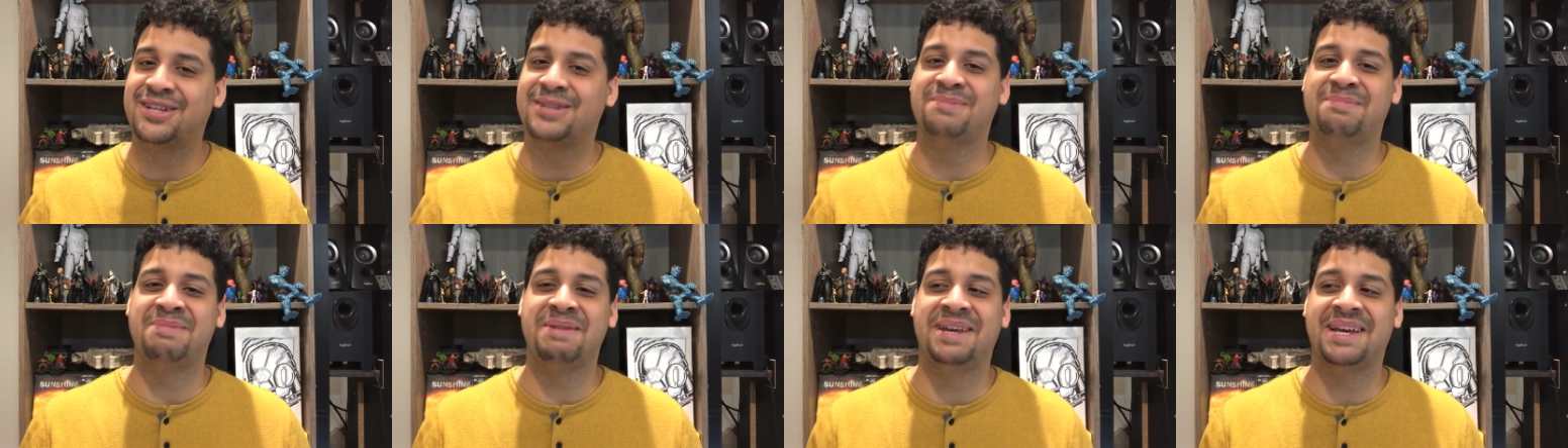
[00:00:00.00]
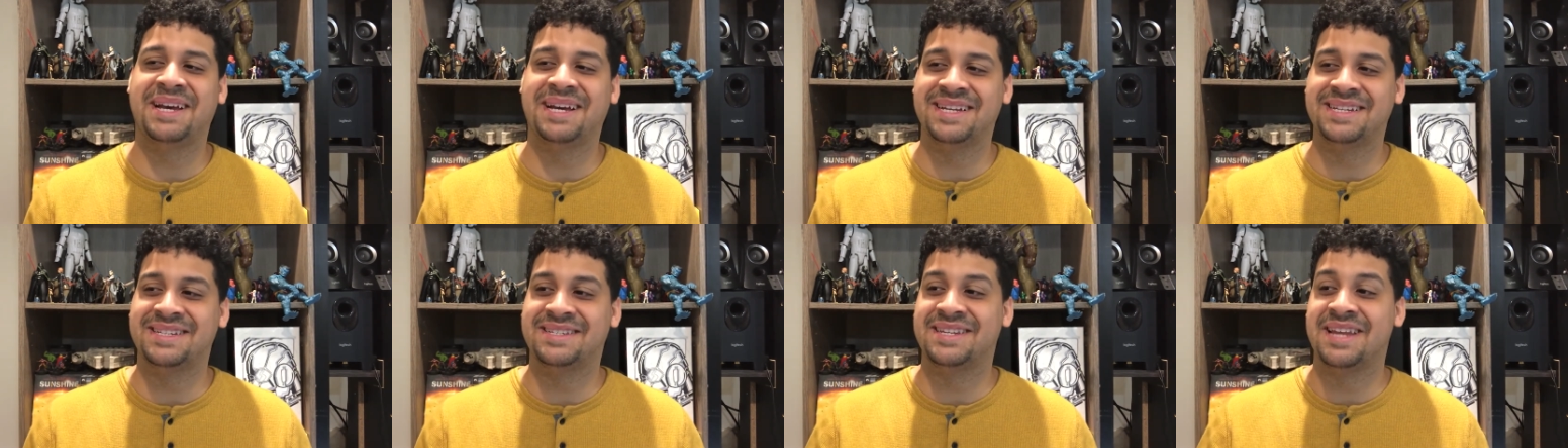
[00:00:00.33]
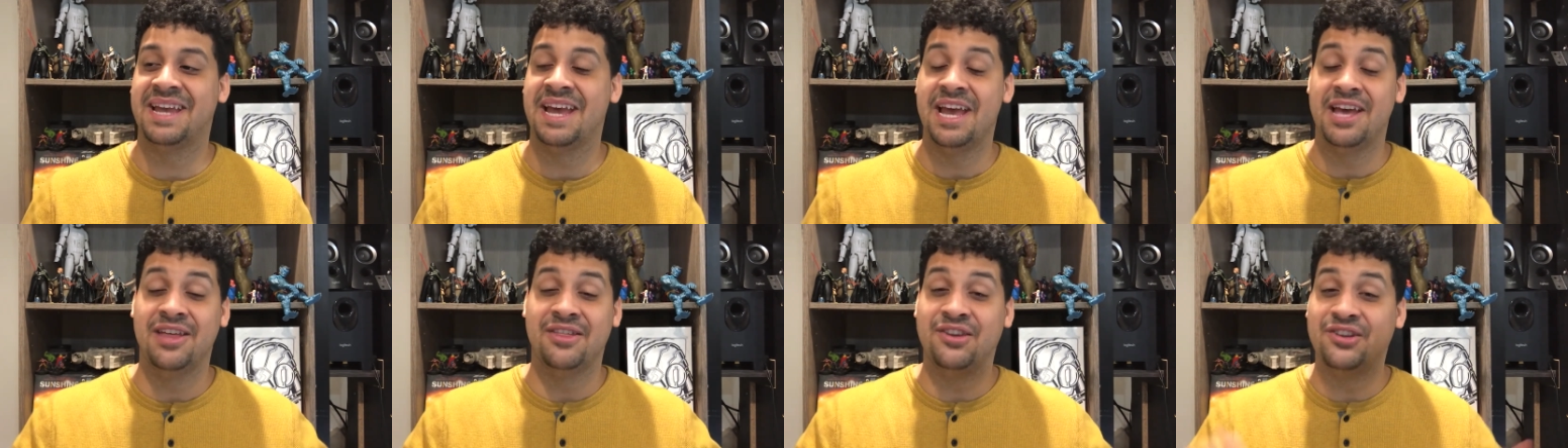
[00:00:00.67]
just
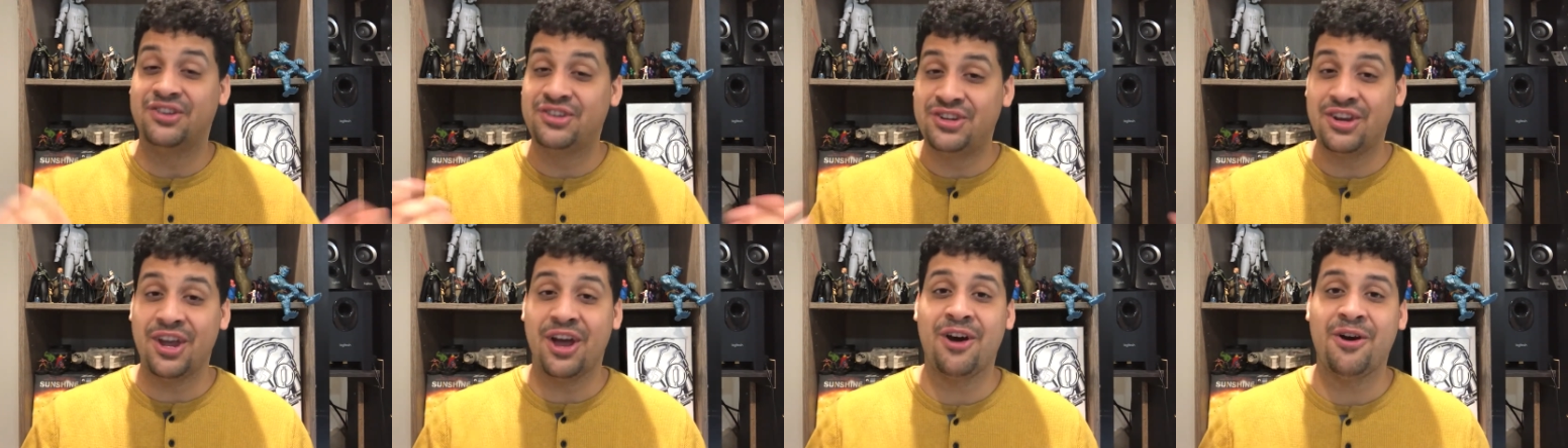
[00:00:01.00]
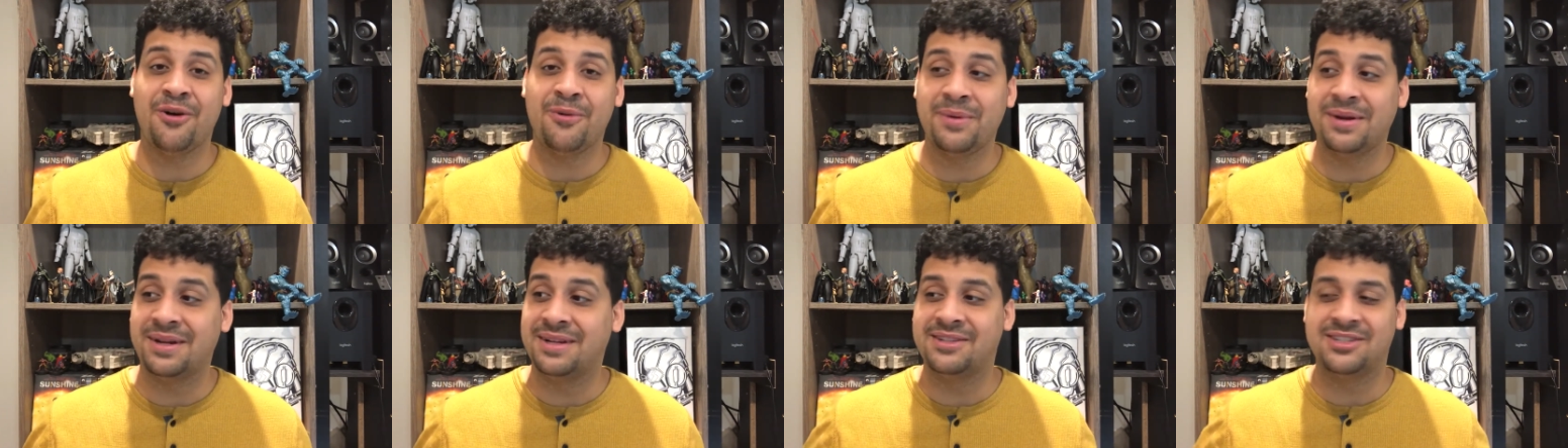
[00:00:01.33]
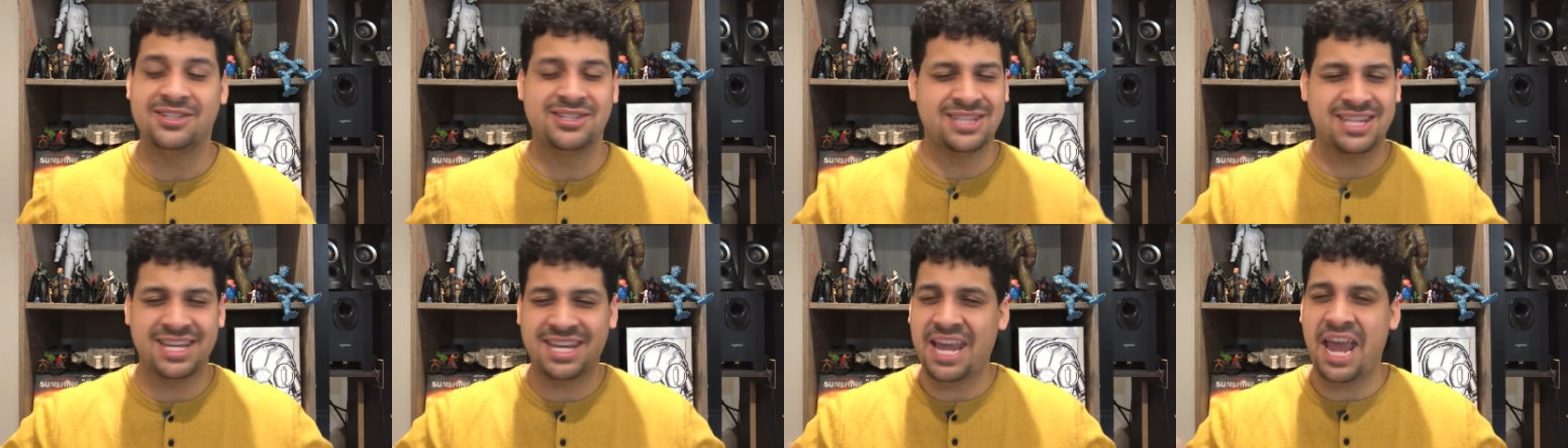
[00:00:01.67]
because the show
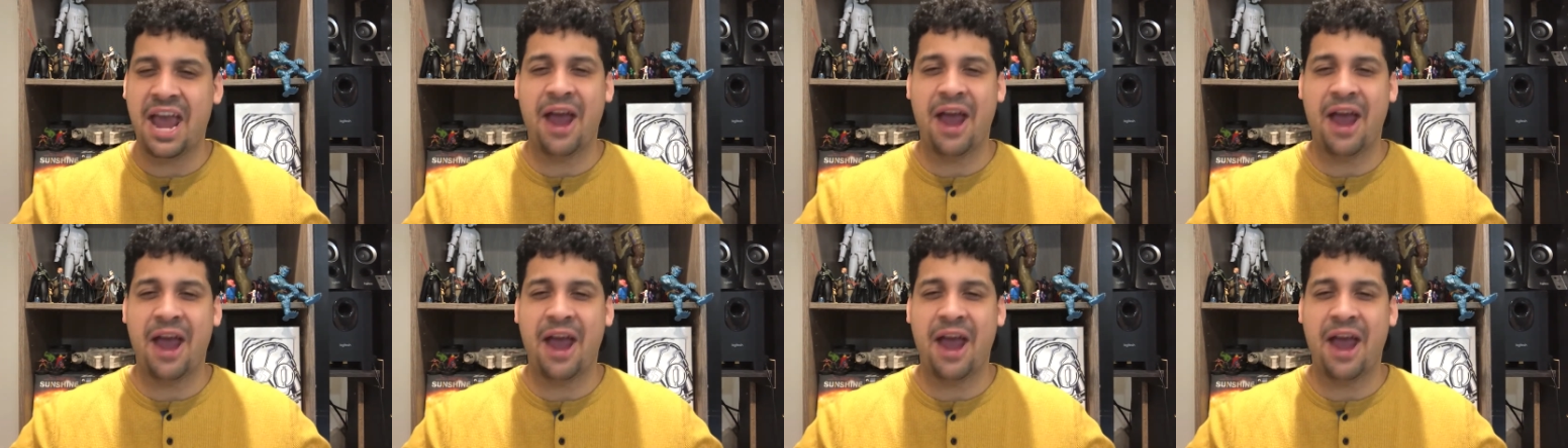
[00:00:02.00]
and just the